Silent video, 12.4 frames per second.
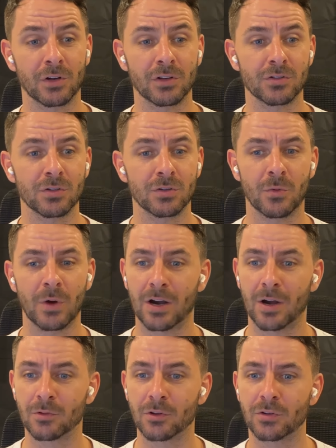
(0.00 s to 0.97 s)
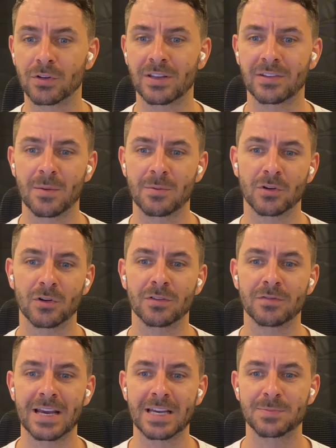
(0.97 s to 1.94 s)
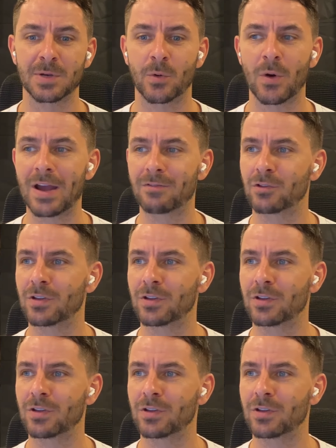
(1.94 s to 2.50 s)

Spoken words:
ado, welcome to today's episode of Next Big Wave.